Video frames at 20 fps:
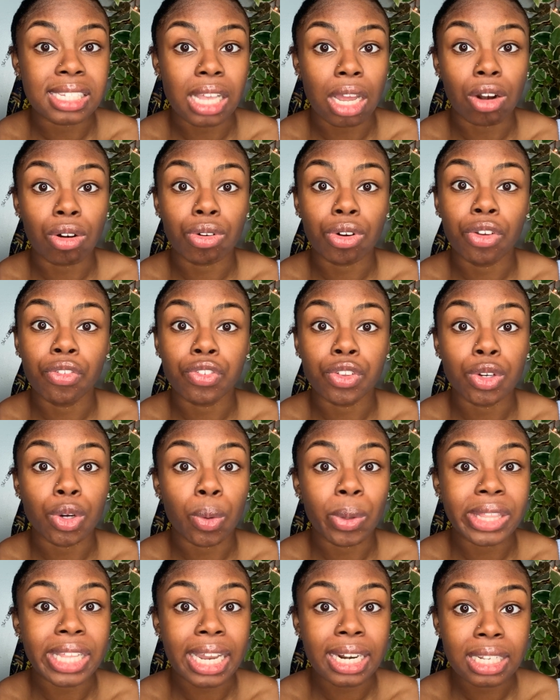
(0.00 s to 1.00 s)
I don't know if you know
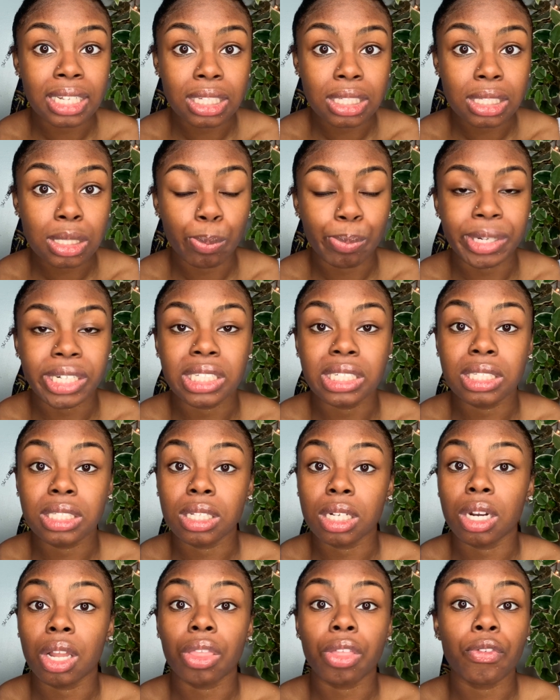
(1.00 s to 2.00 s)
what that is, but it's
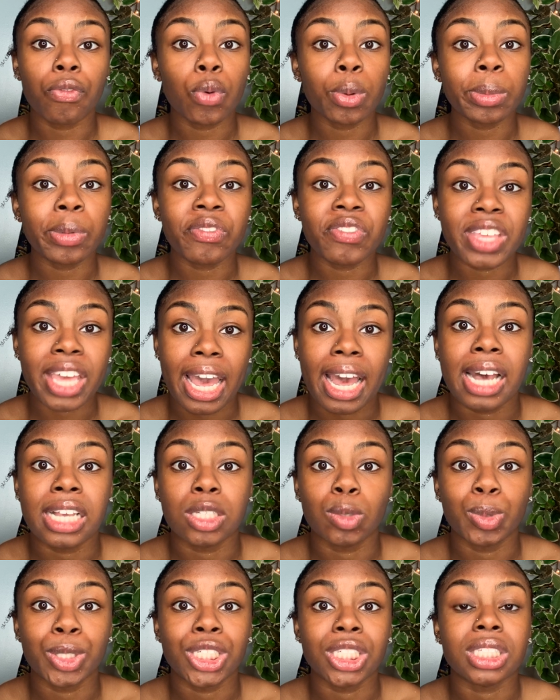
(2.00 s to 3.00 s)
another form of
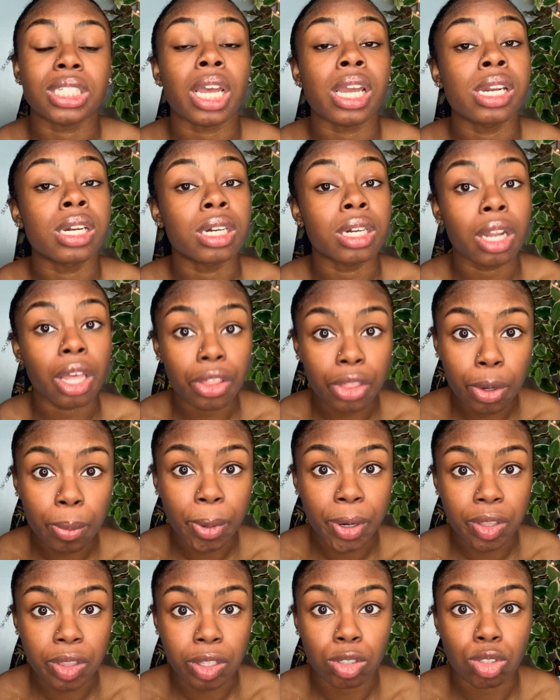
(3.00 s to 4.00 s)
Yaz, which is another
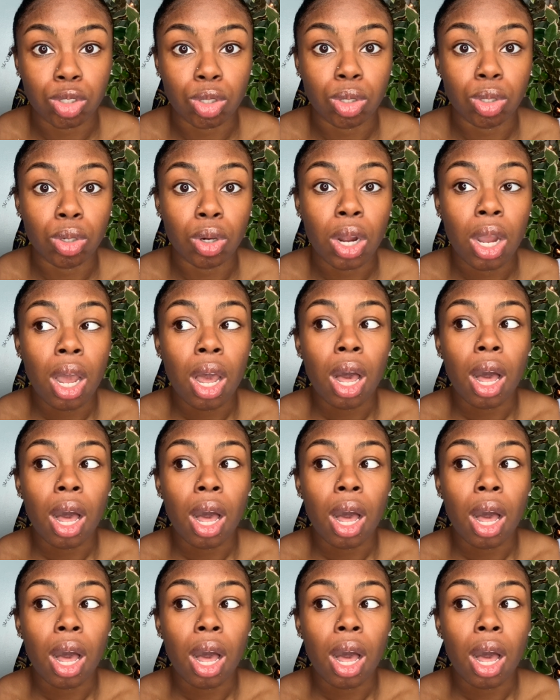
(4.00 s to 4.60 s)
birth control.